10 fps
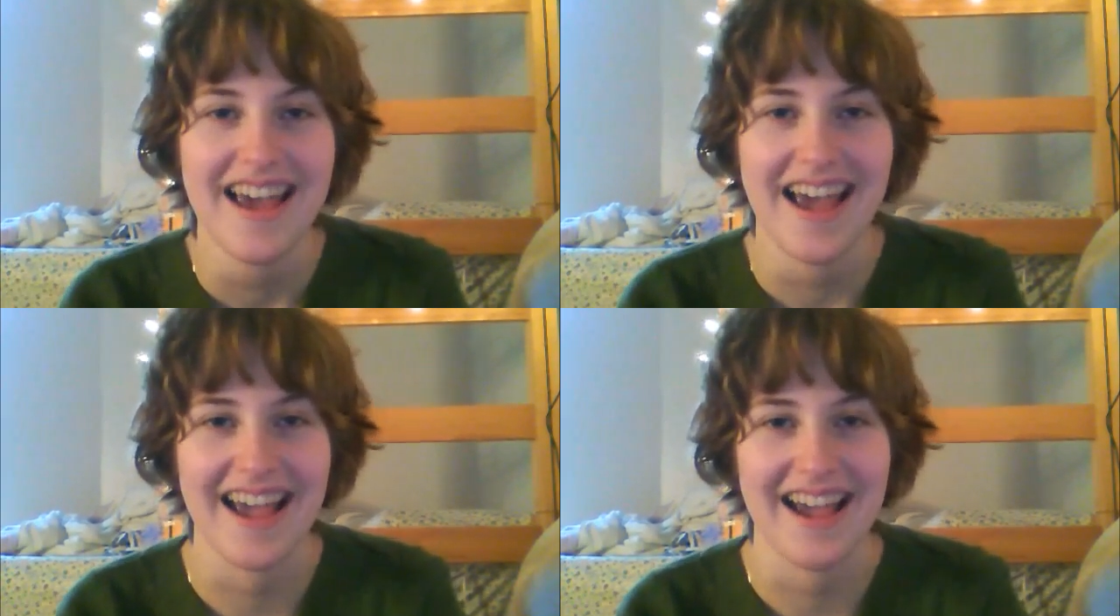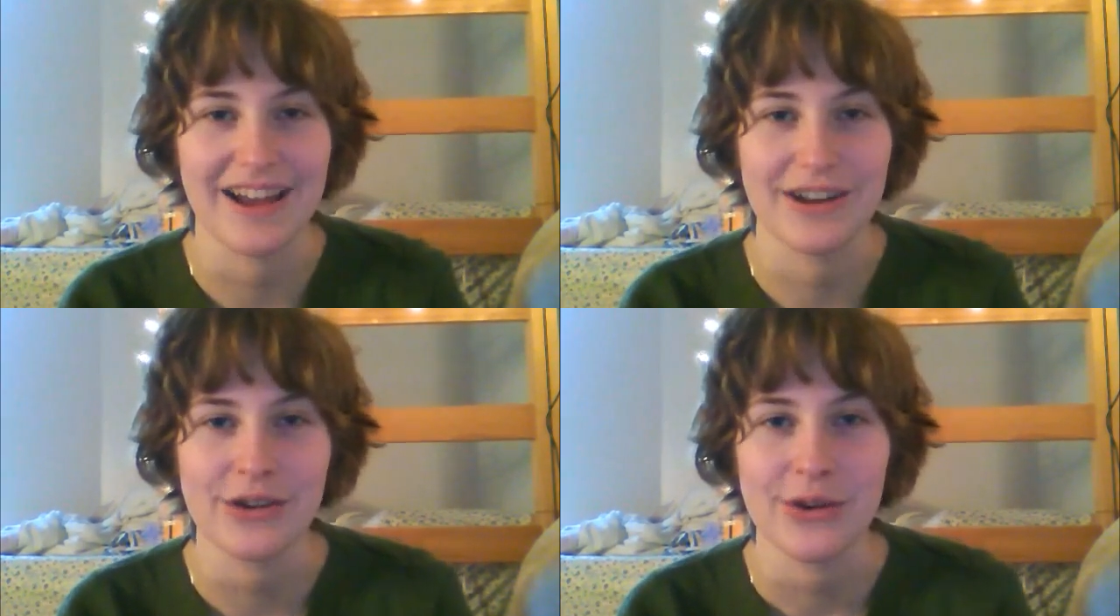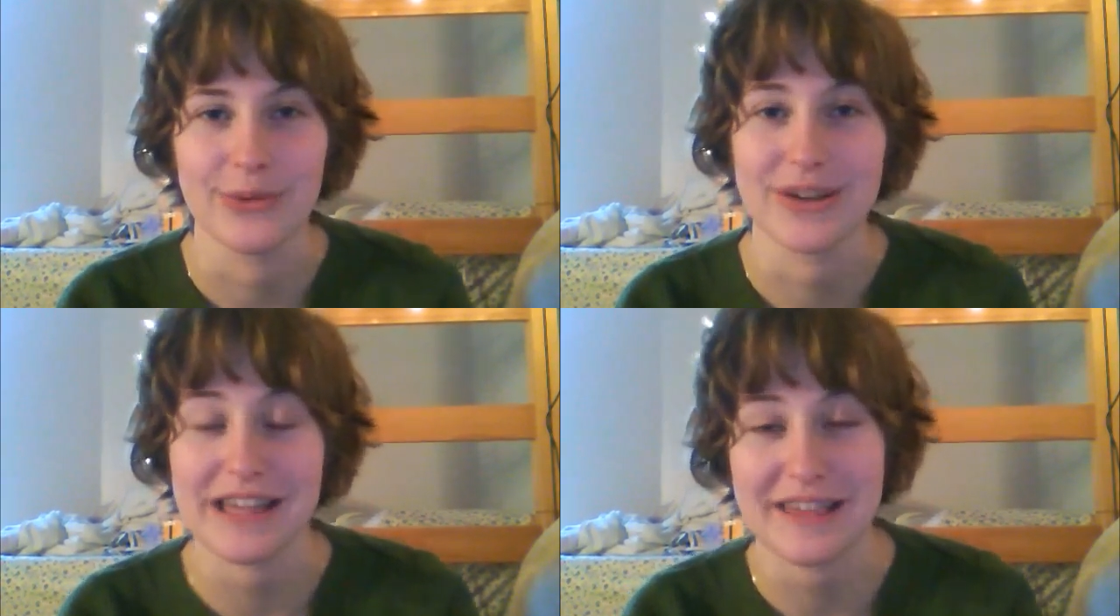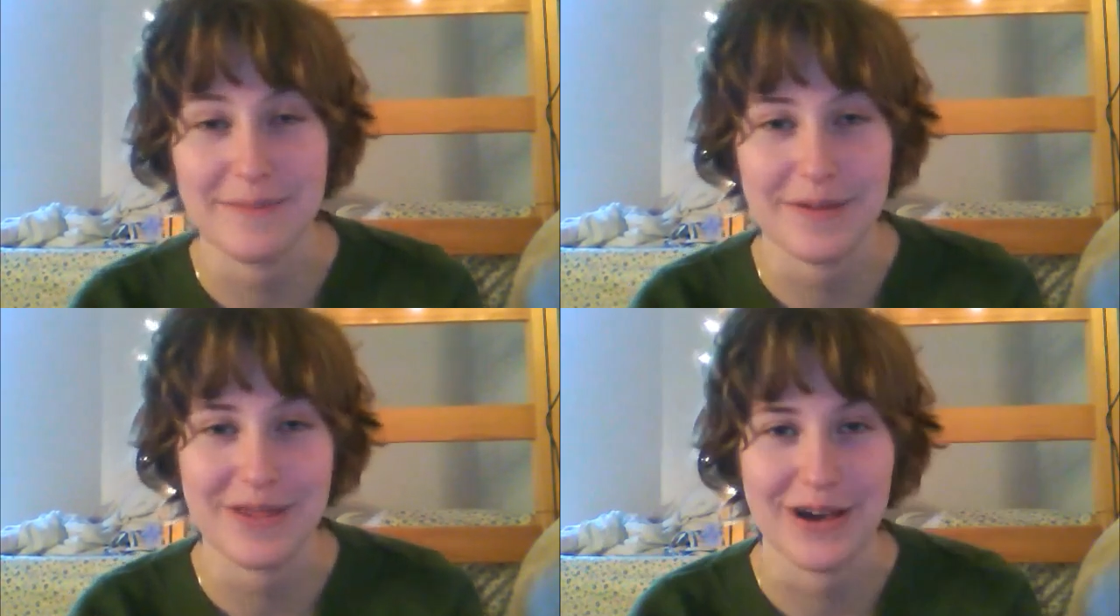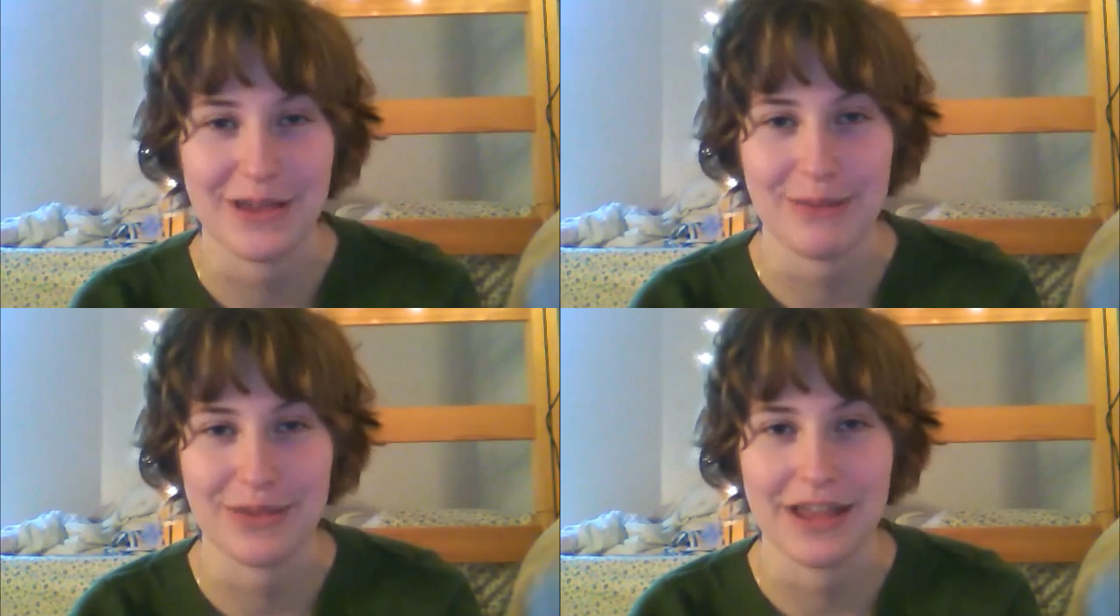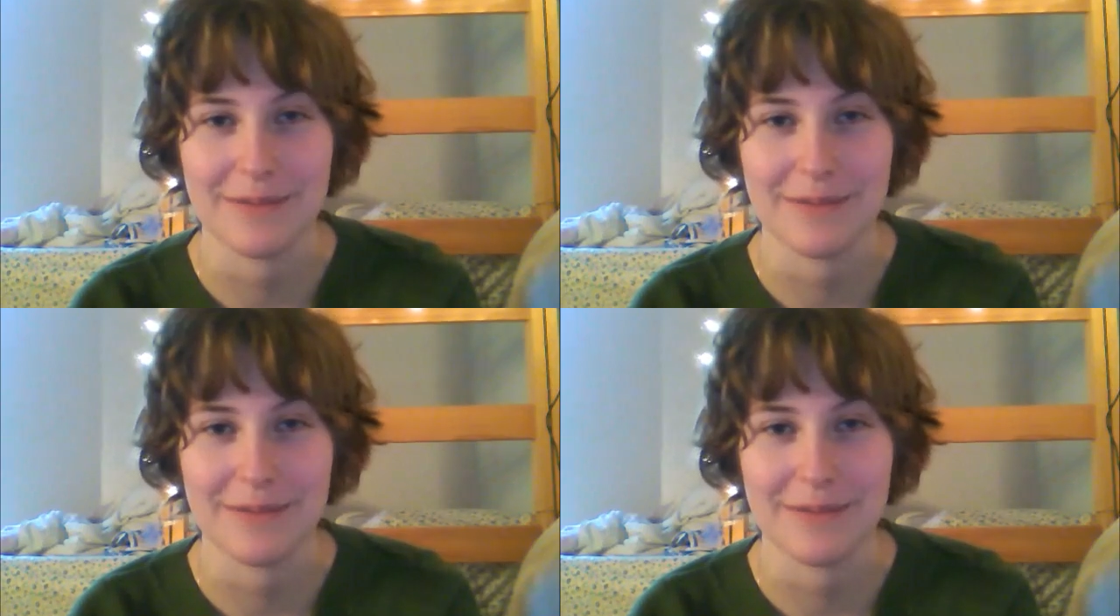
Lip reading: and really sympathize with them,